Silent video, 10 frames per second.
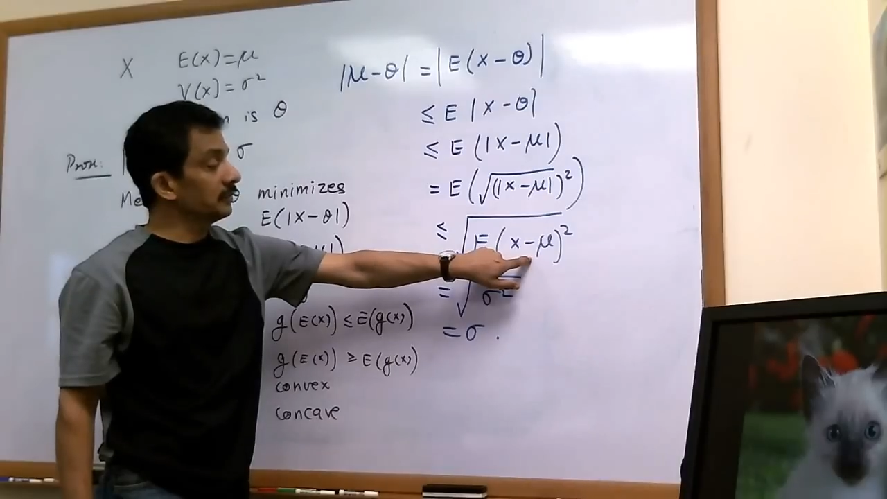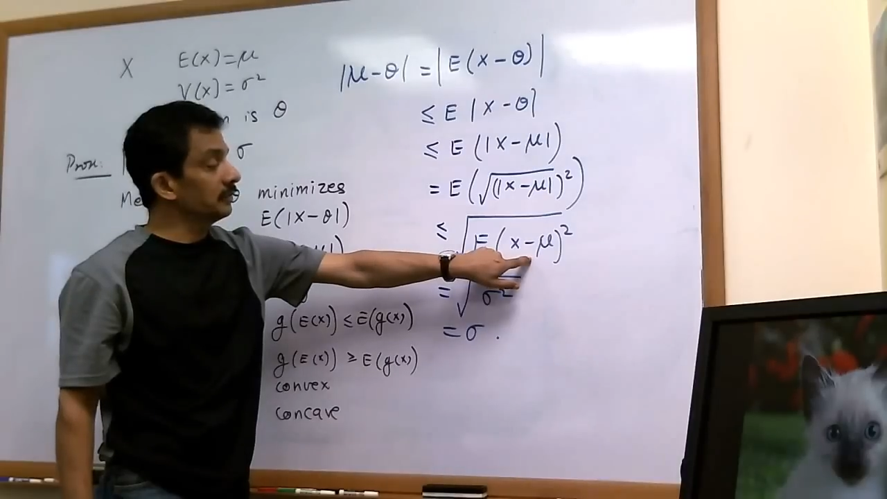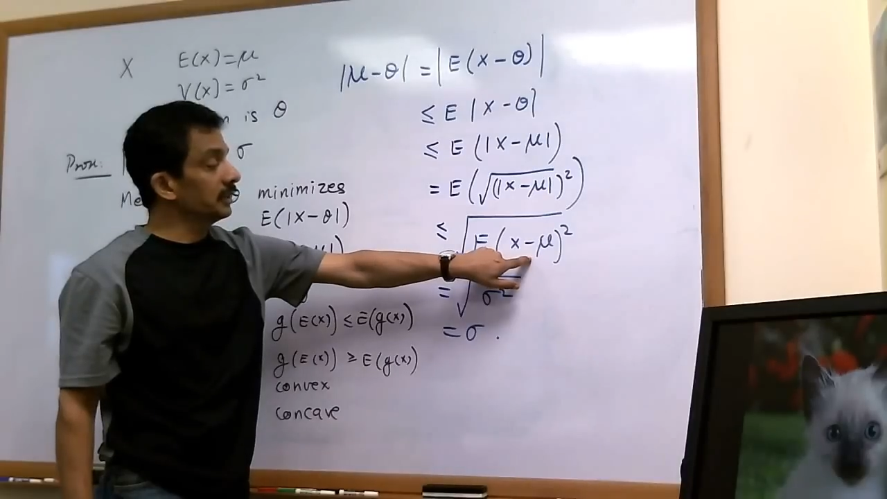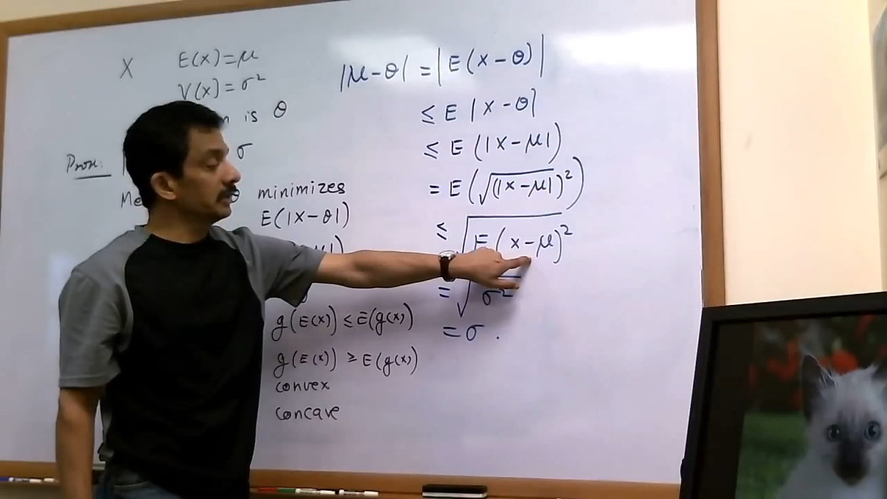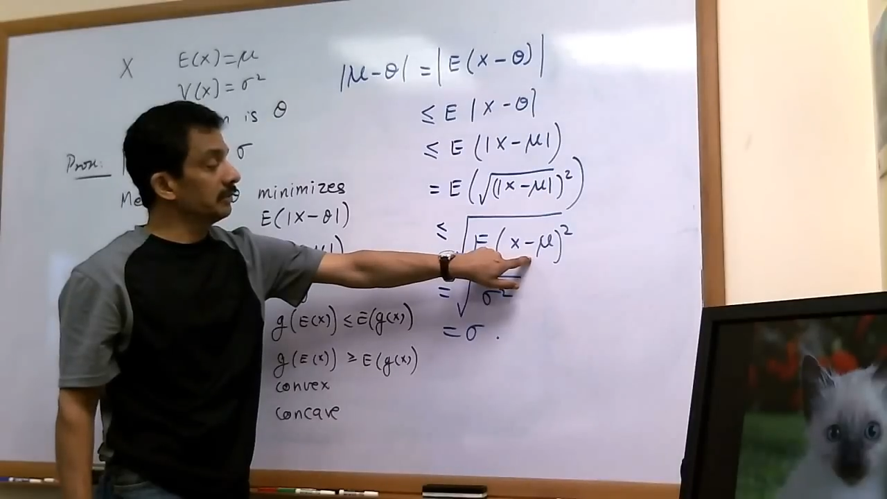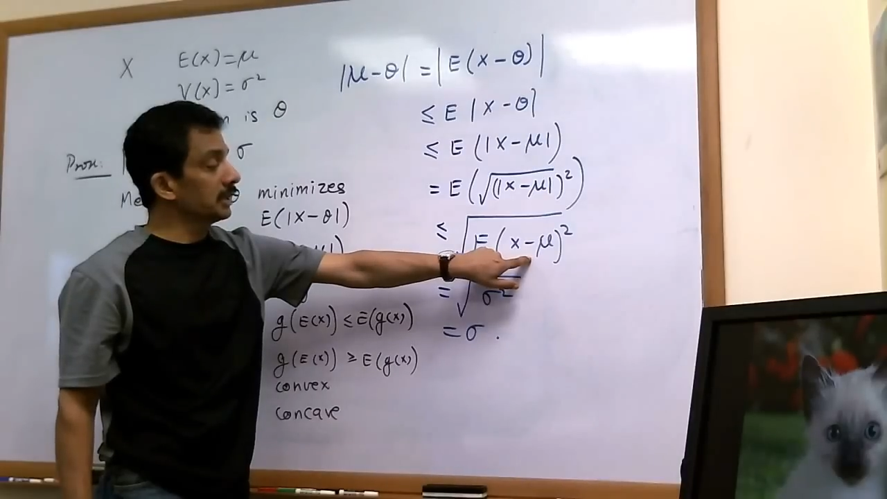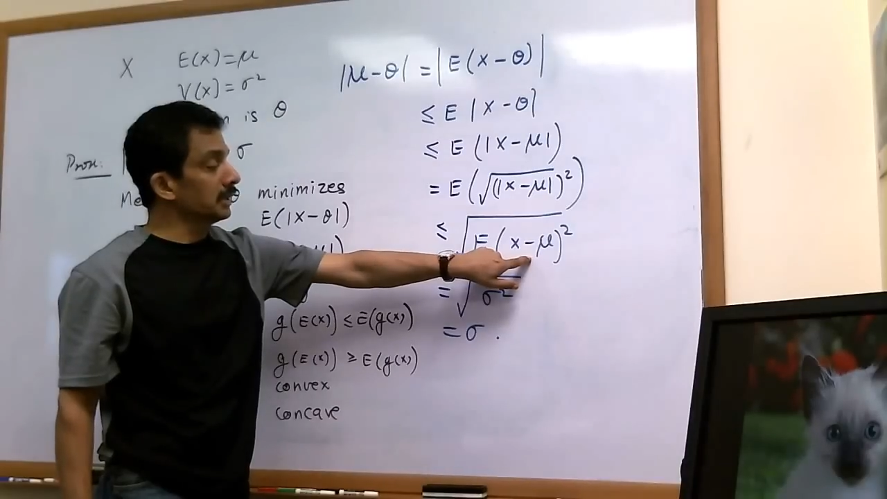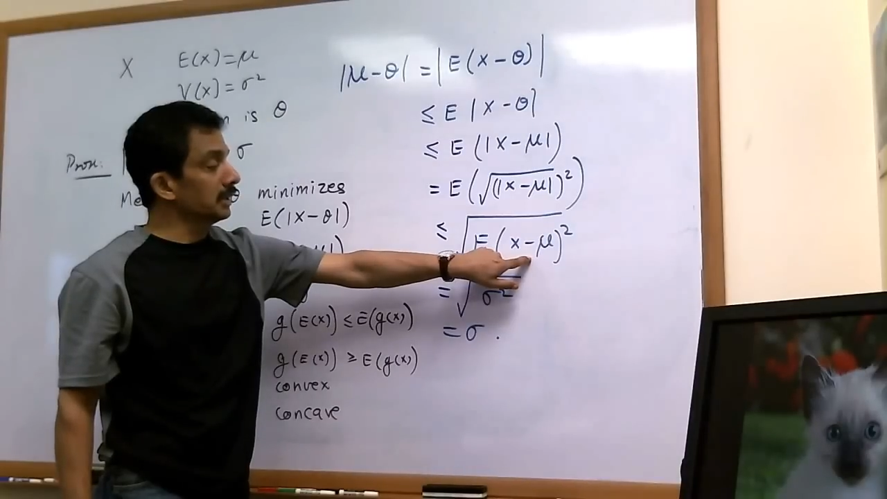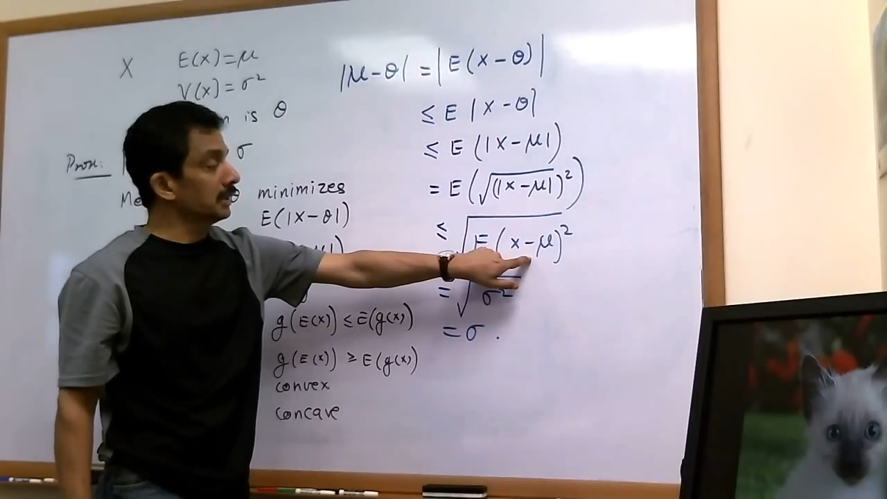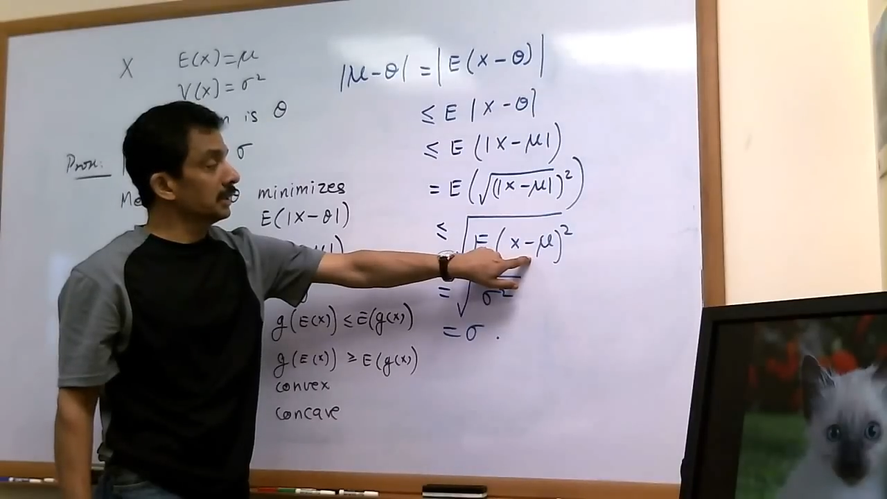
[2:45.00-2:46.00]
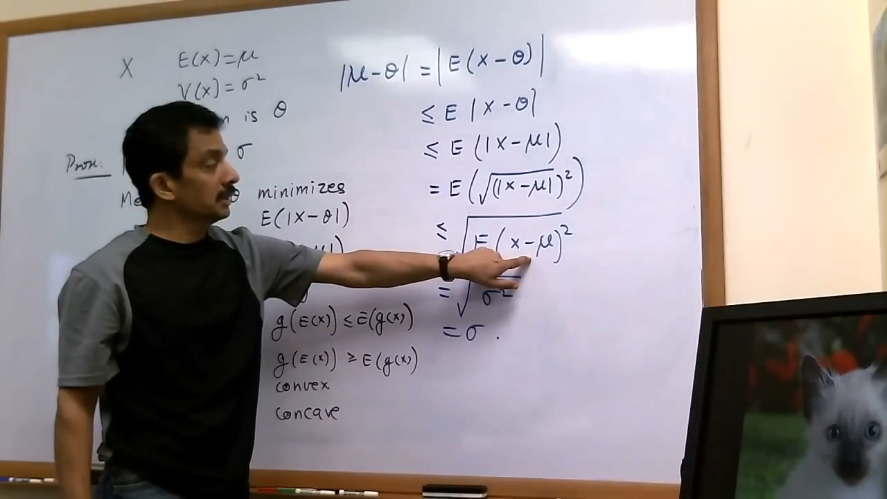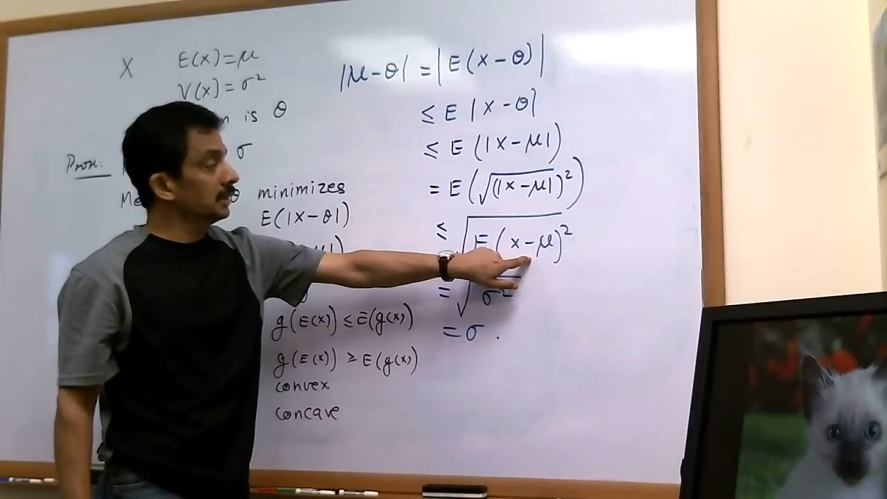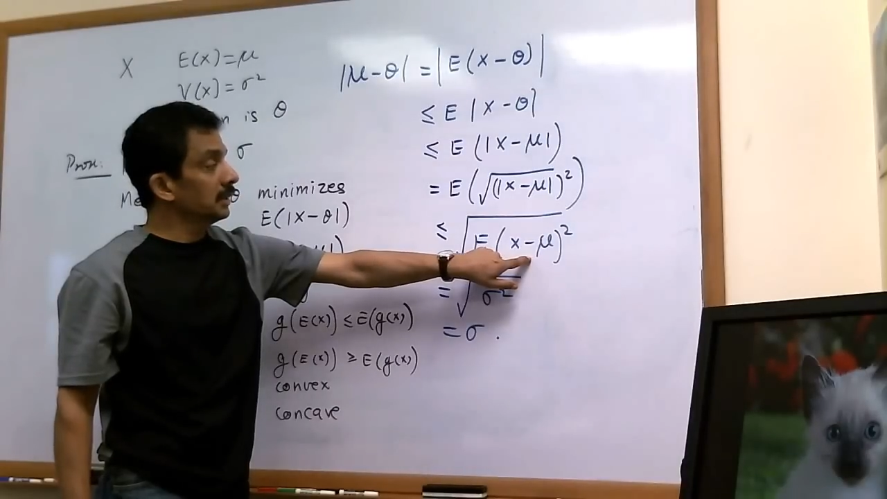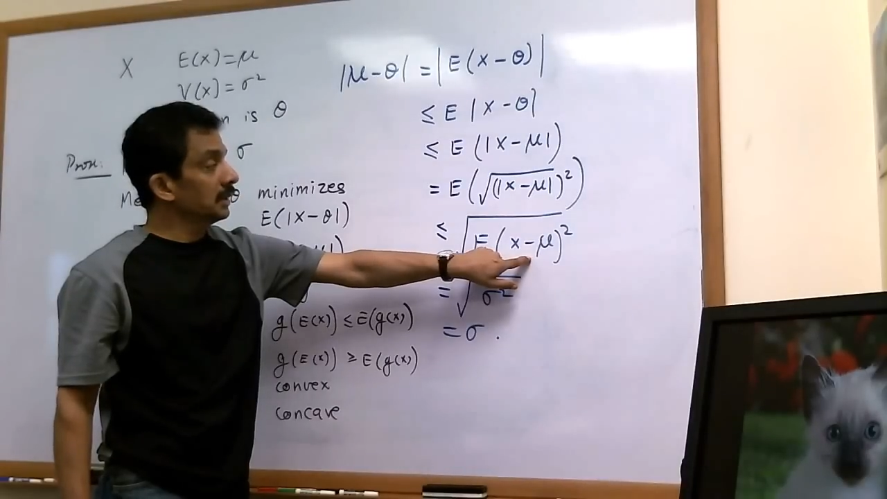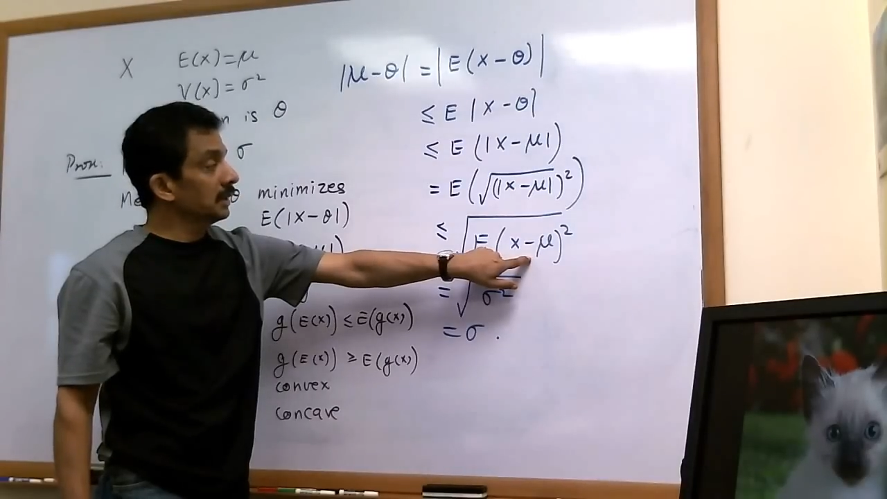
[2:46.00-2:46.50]
rewritten
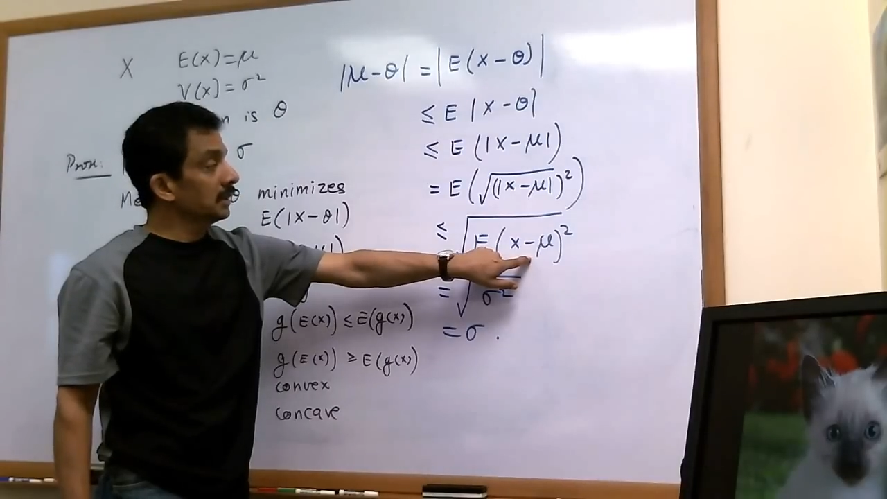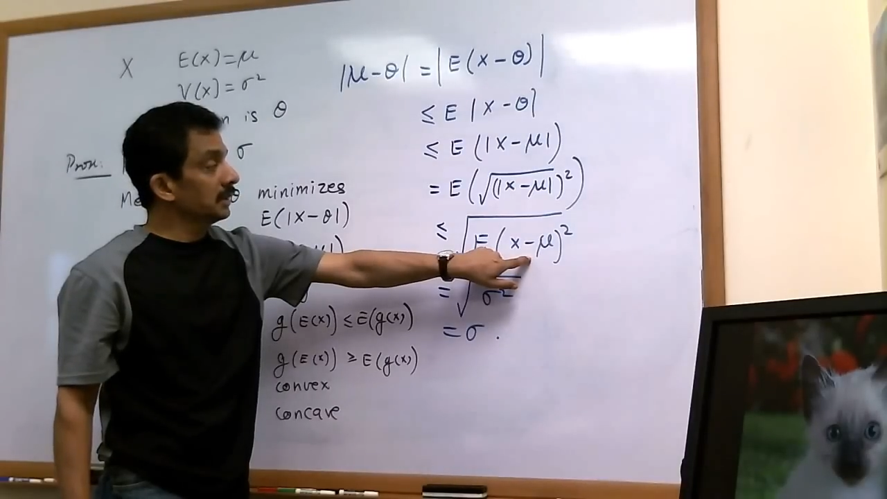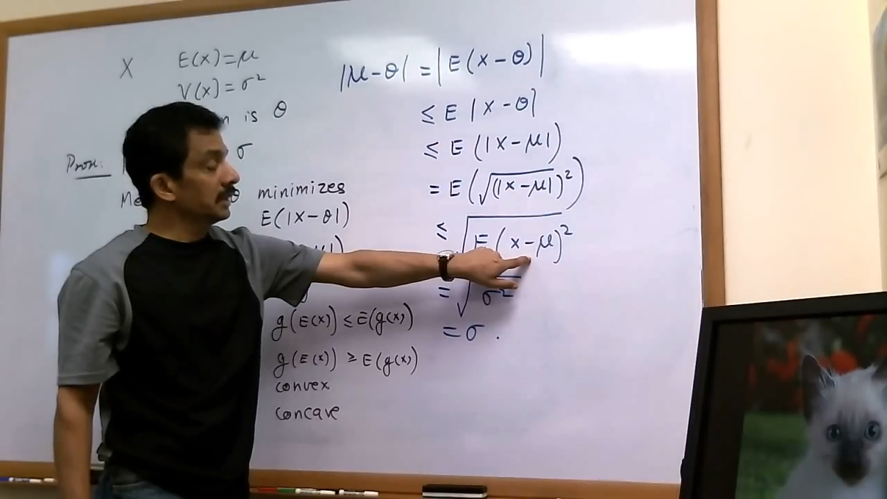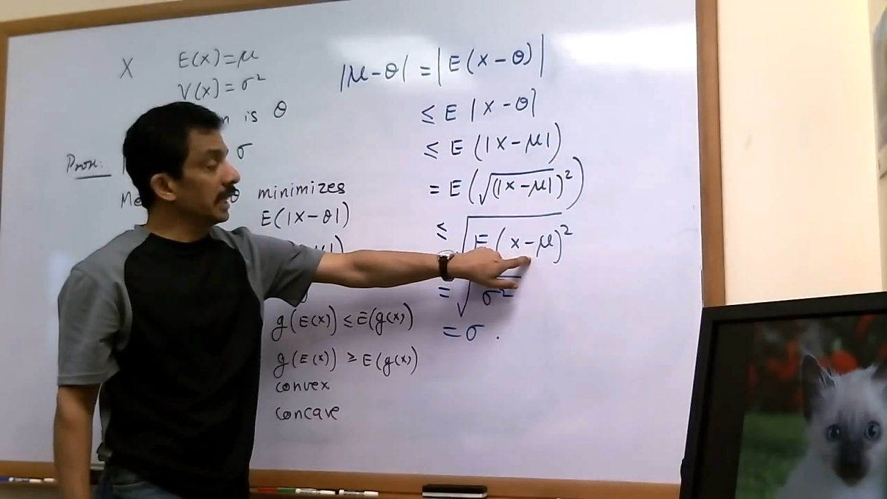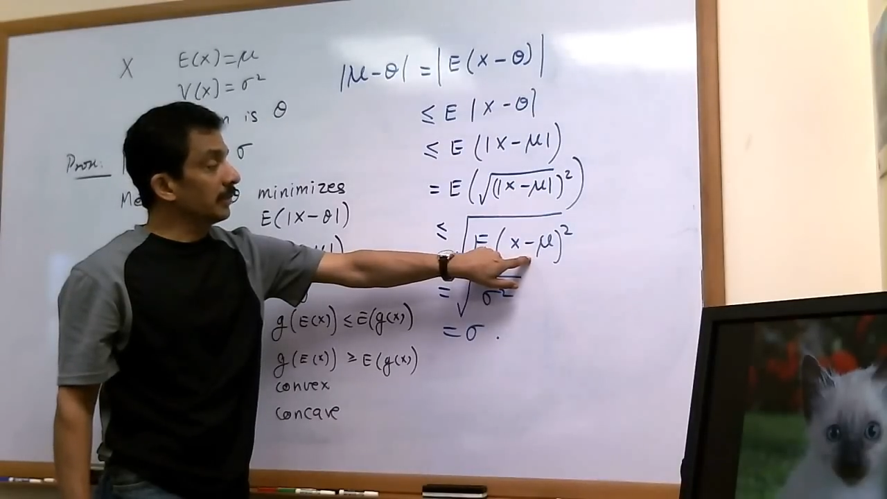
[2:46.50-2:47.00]
the